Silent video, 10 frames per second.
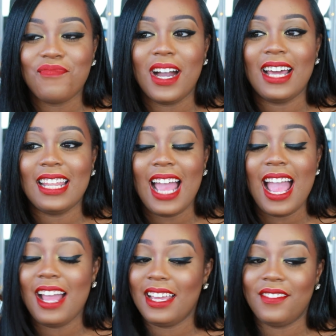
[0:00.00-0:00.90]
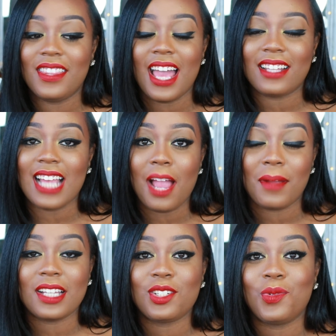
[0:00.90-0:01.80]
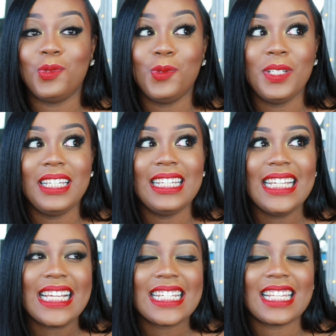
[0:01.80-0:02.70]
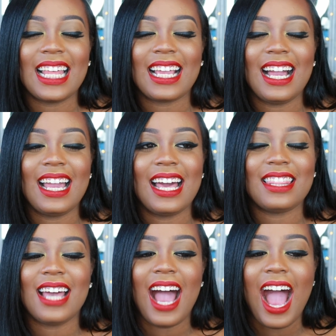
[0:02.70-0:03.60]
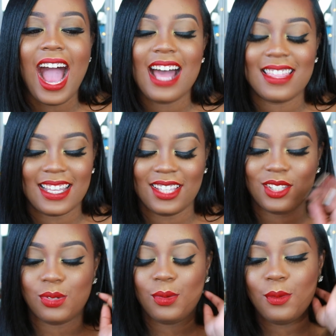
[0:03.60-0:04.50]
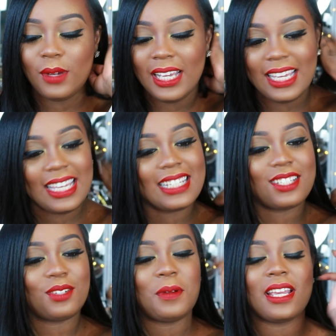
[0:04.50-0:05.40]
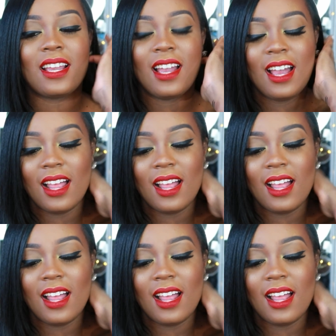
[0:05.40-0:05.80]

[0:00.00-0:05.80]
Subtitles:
but even that time I tweaked. Like I had the tweakiest tweak.